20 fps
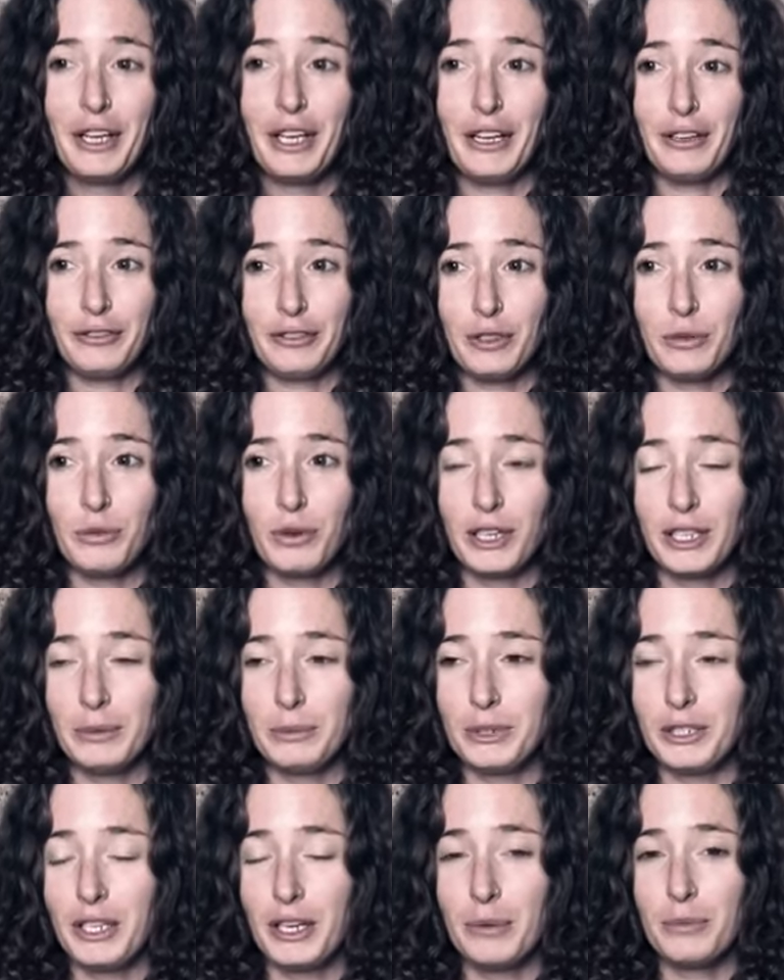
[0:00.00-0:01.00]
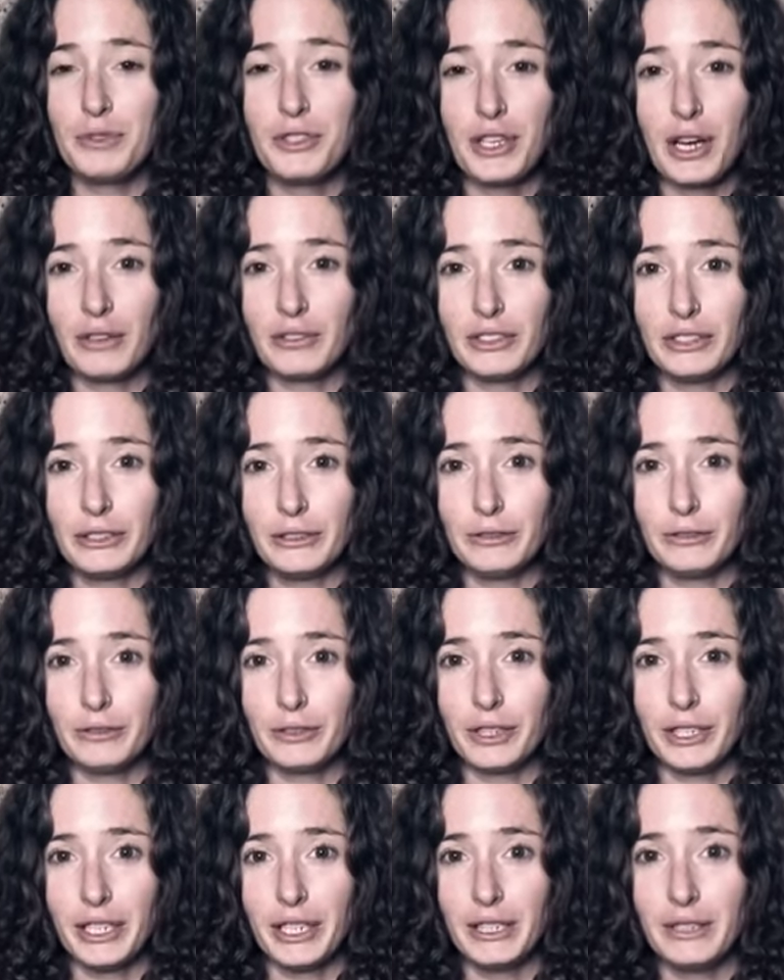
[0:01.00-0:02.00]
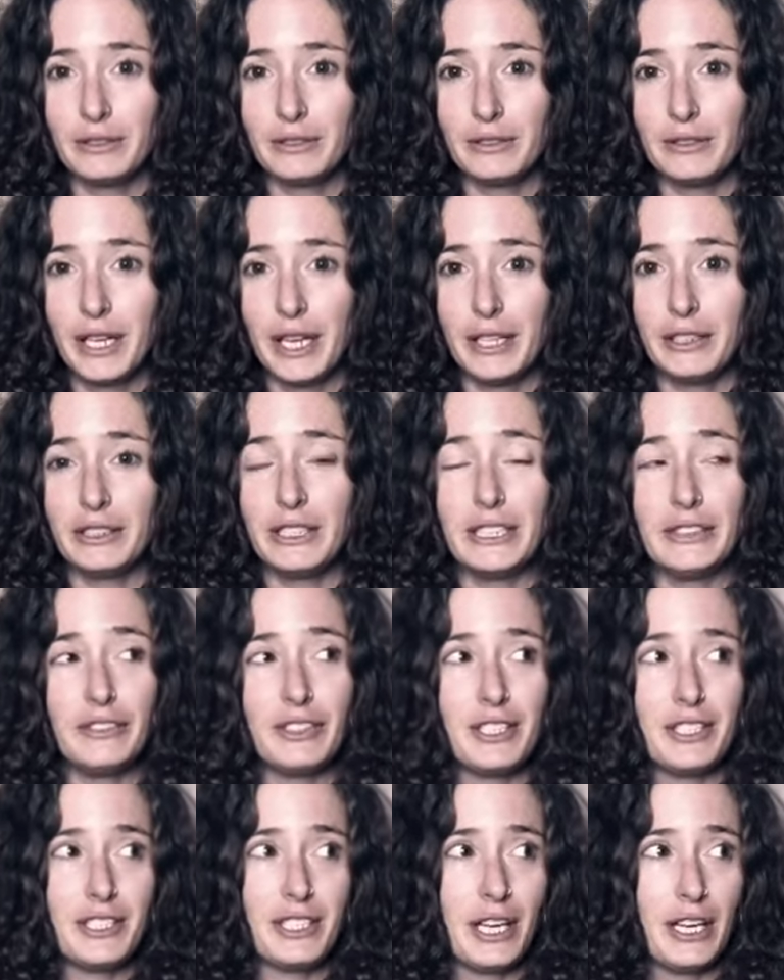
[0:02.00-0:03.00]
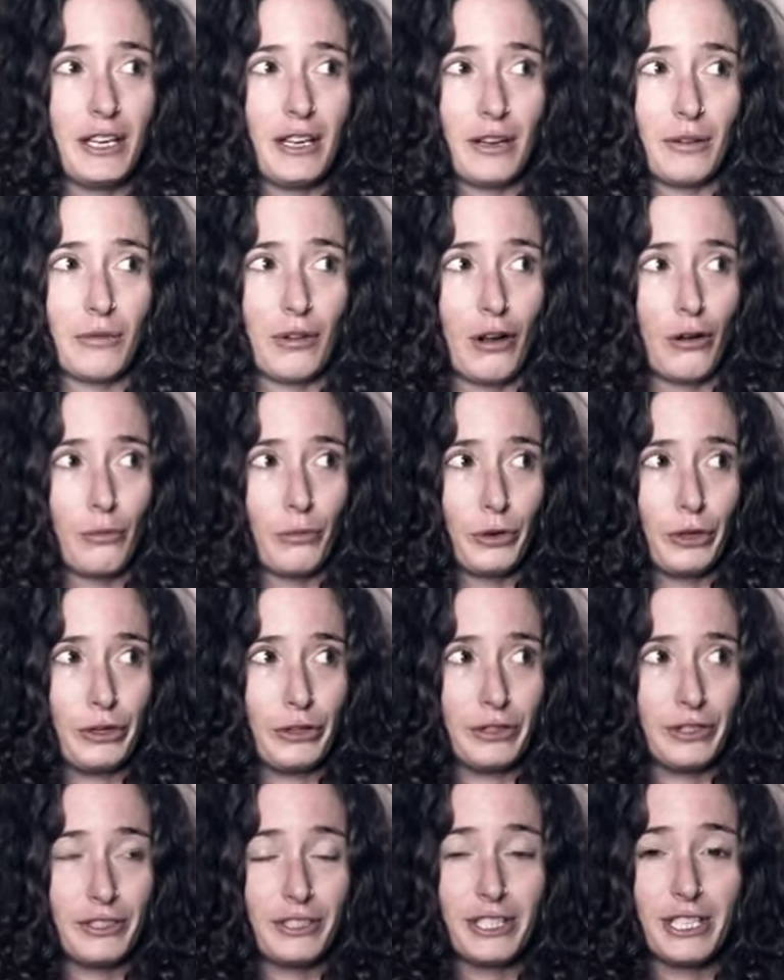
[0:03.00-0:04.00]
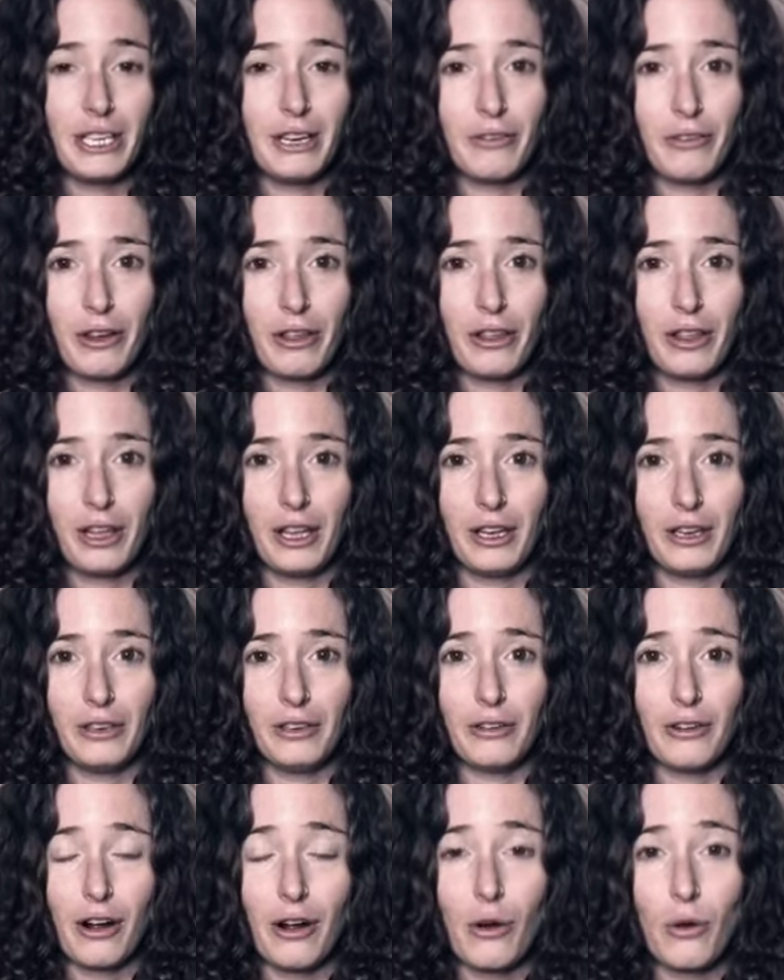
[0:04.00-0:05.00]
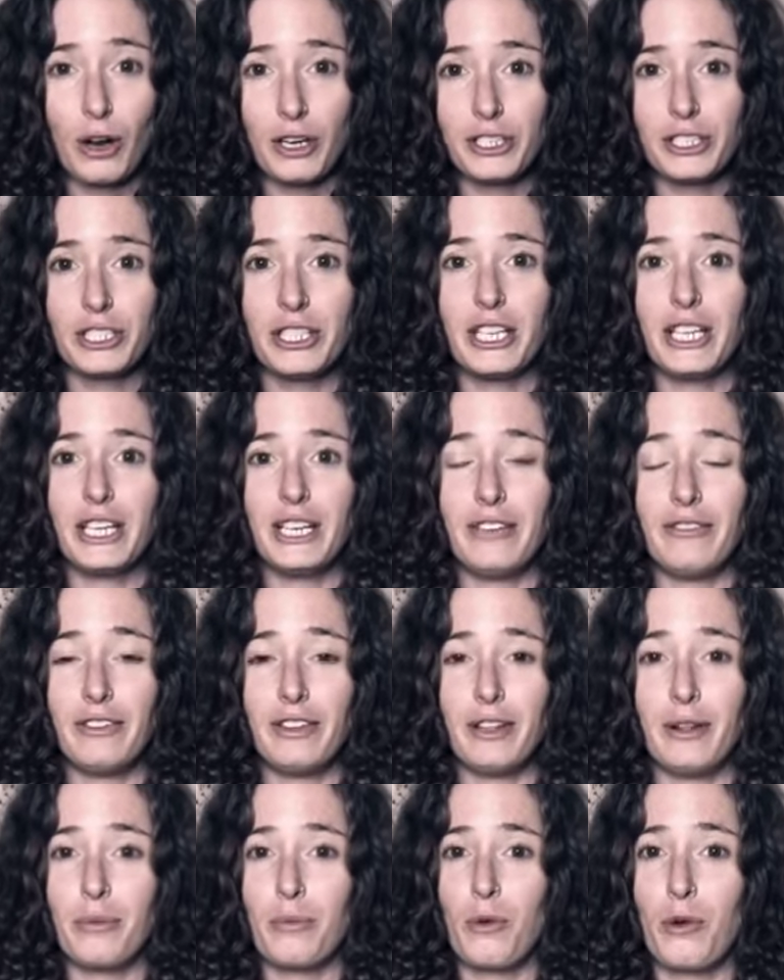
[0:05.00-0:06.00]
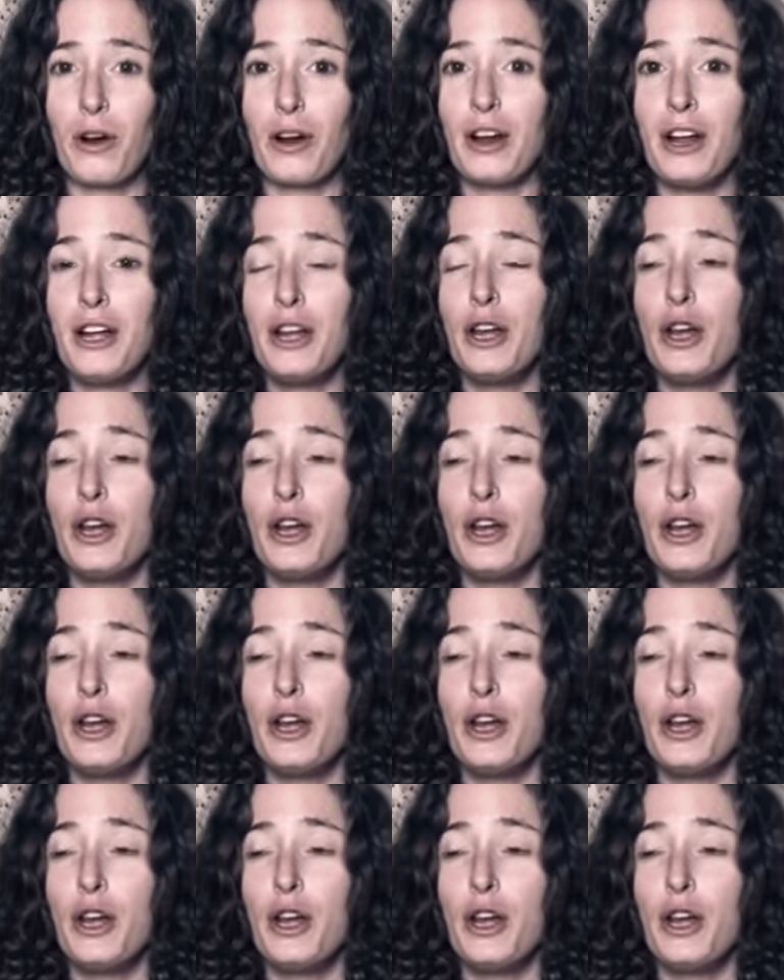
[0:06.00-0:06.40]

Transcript: if you want to become sovereign and free and live in a psychic realm where you can see everything and you're not questioning anything anymore